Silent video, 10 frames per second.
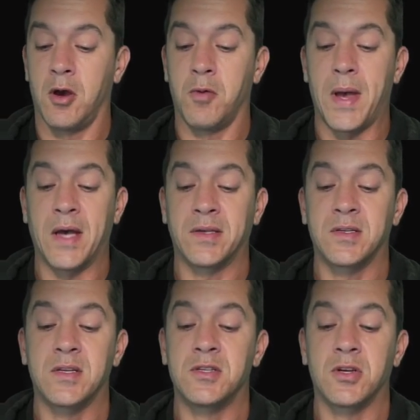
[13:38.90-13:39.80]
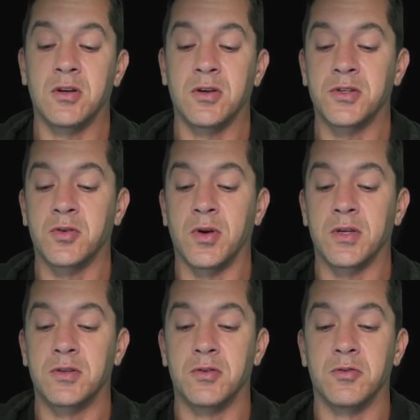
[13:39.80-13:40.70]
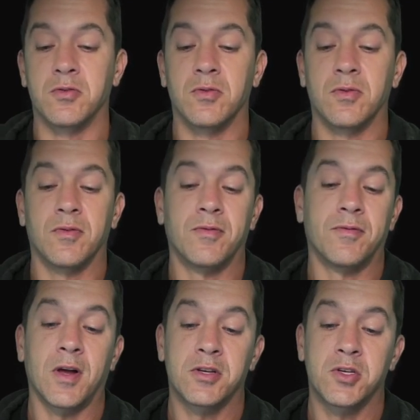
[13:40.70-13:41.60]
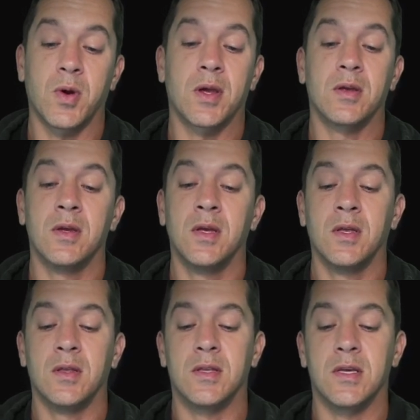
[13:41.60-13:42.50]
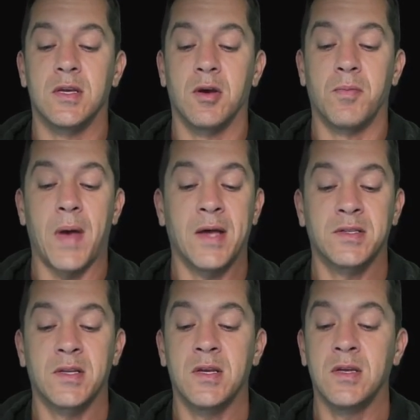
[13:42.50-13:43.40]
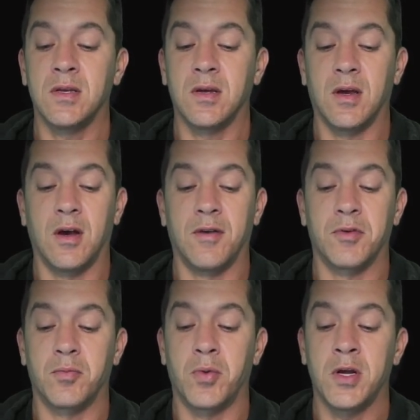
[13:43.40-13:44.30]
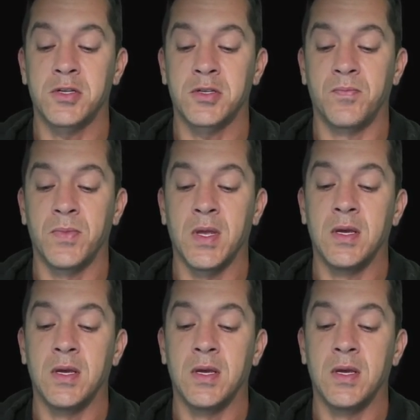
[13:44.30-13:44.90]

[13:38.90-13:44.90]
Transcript: Opacity jitter is going to fluctuate the opacity of your brush.